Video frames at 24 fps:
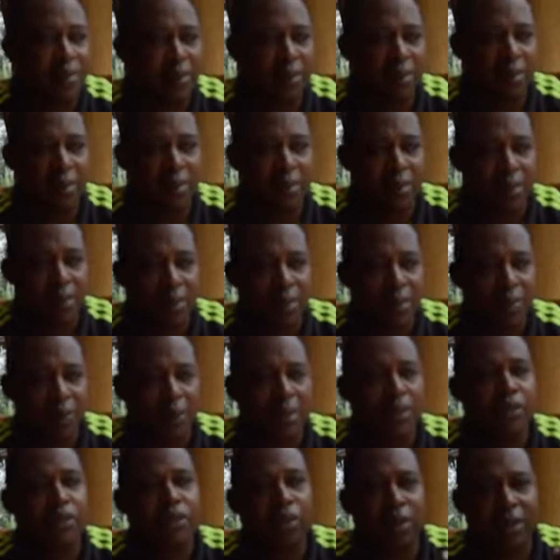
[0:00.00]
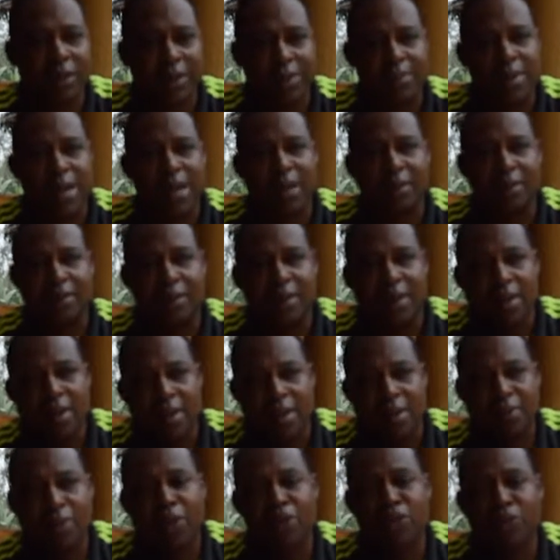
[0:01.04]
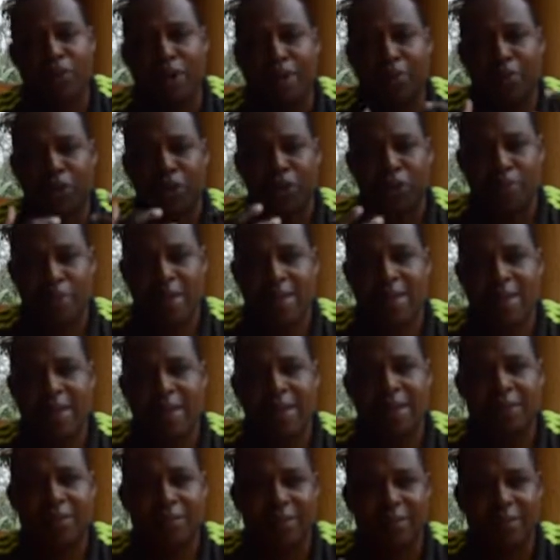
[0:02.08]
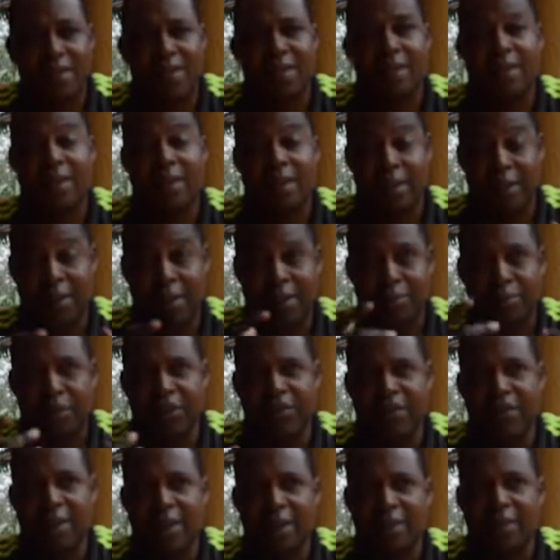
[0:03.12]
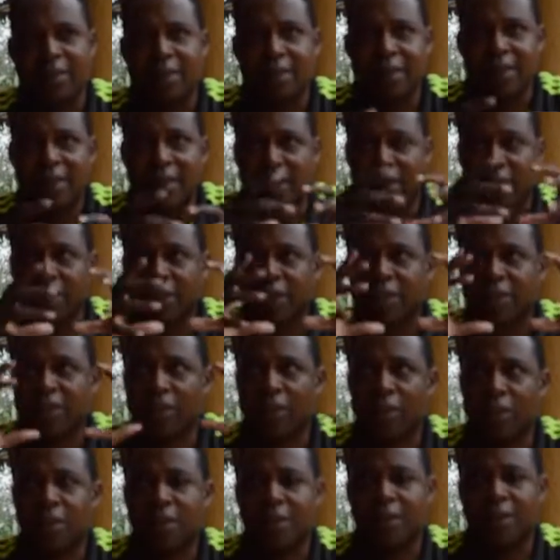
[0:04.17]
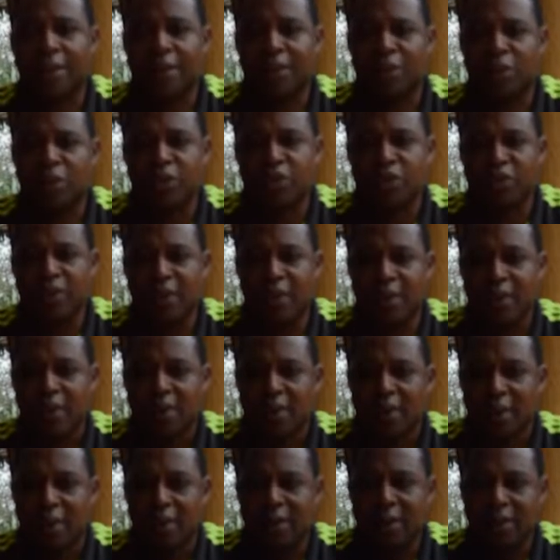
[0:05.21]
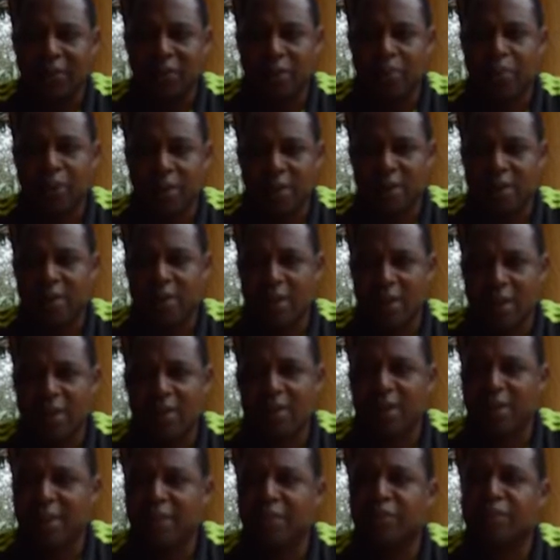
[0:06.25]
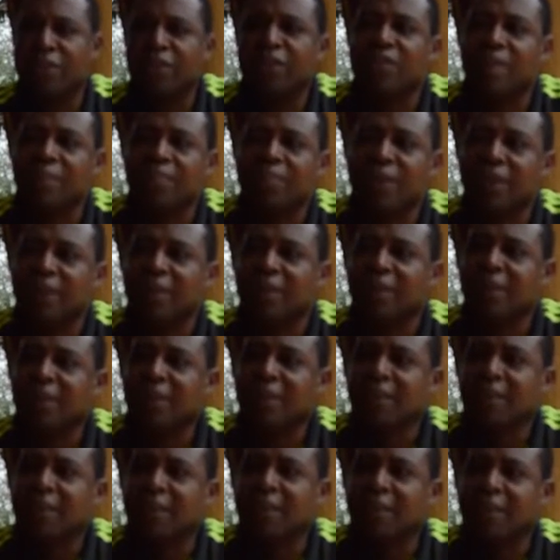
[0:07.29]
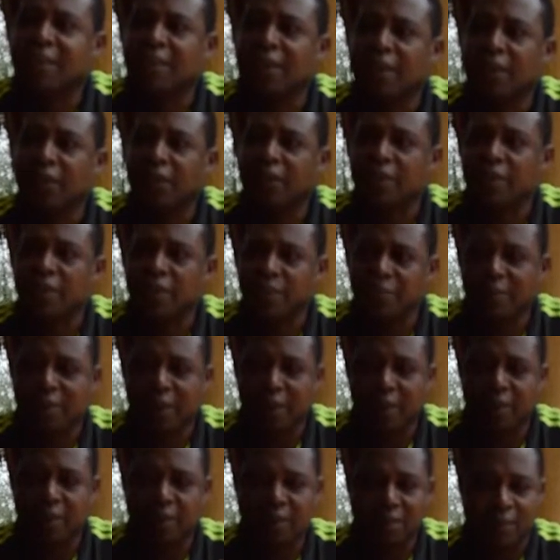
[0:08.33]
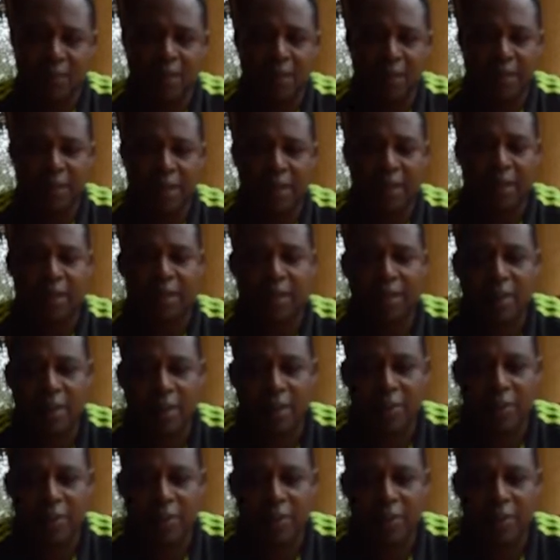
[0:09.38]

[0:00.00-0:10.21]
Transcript: we talked about. The boys were able to be there, see and appreciate, and just look at the atmosphere. And everybody, I think they felt something, something, that